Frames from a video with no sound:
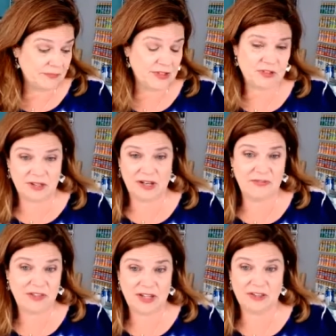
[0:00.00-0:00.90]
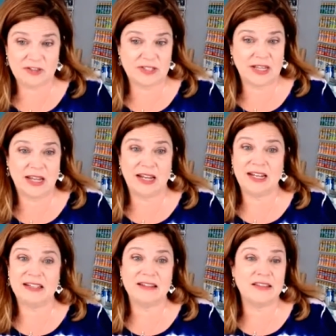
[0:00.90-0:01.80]
There's life on the other
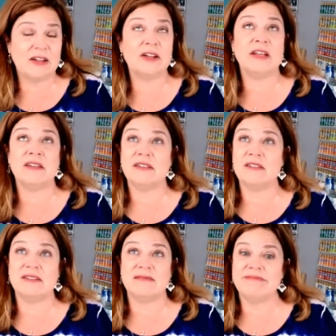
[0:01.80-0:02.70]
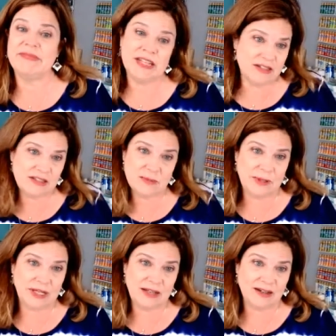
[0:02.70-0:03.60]
side. There is things to
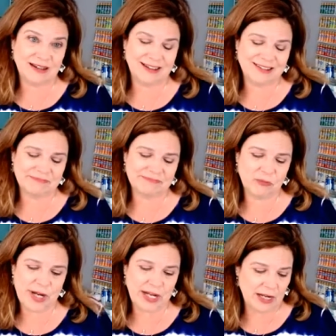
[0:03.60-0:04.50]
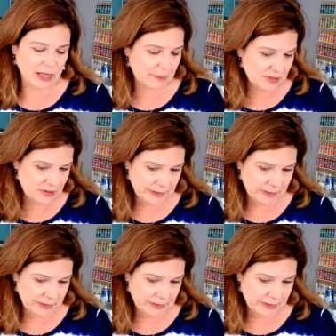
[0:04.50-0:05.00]
be waking up and